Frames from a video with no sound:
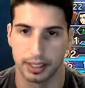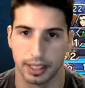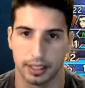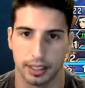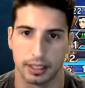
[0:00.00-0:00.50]

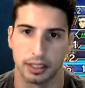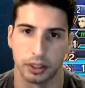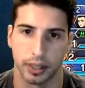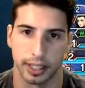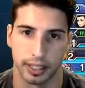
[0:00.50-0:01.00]
this so I
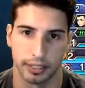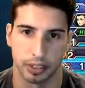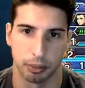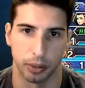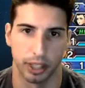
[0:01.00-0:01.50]
can give some
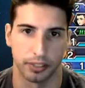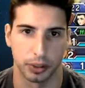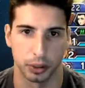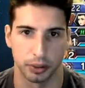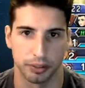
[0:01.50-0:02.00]
Brave
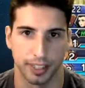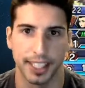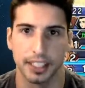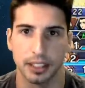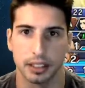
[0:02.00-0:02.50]
to
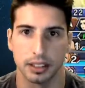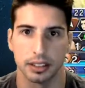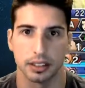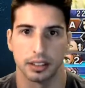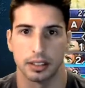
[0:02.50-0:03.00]
Vayne.
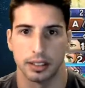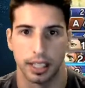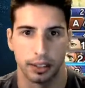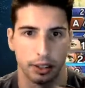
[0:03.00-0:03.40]
Thank you.